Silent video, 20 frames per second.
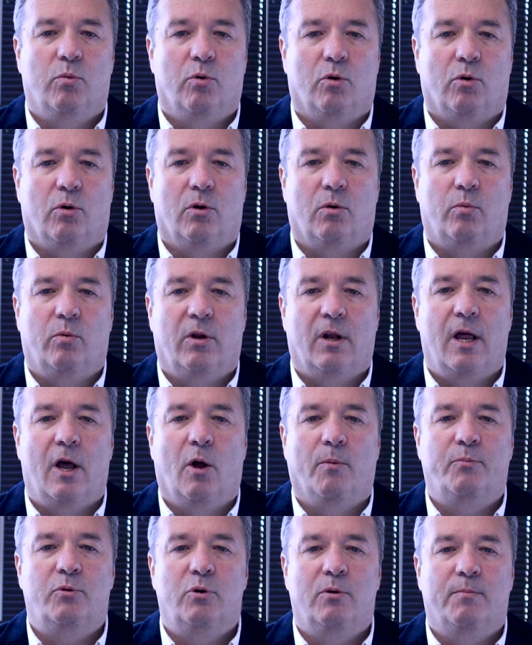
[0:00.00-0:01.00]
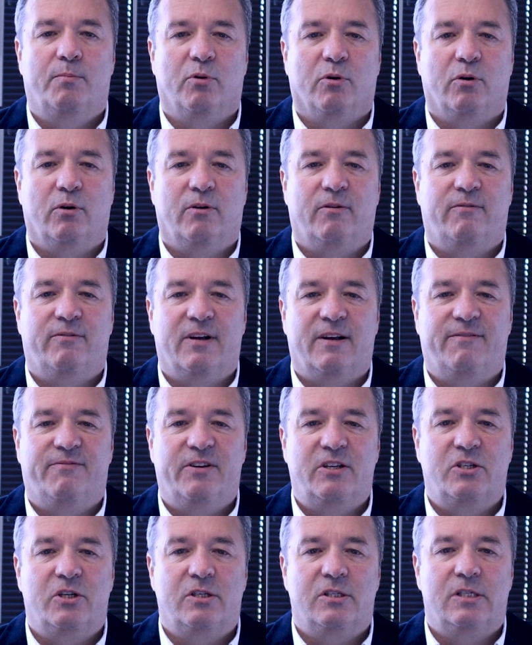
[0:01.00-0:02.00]
rule will help to improve
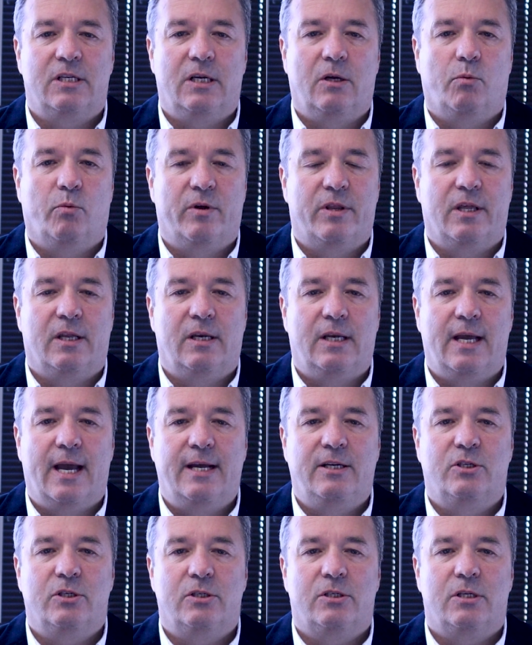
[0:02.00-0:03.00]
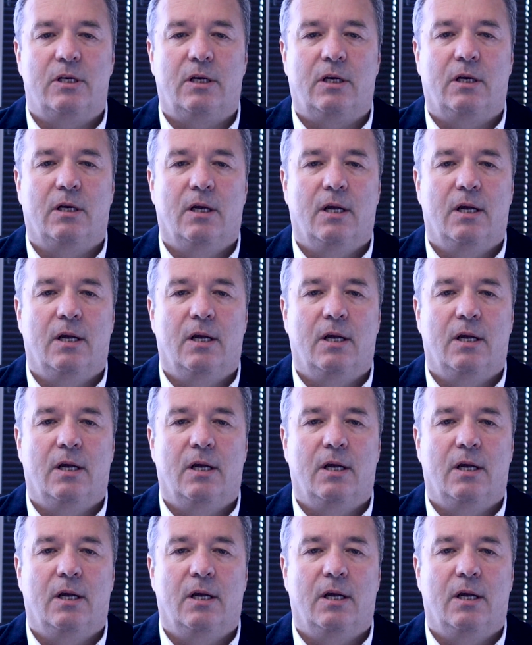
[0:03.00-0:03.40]
efficiency within the agency.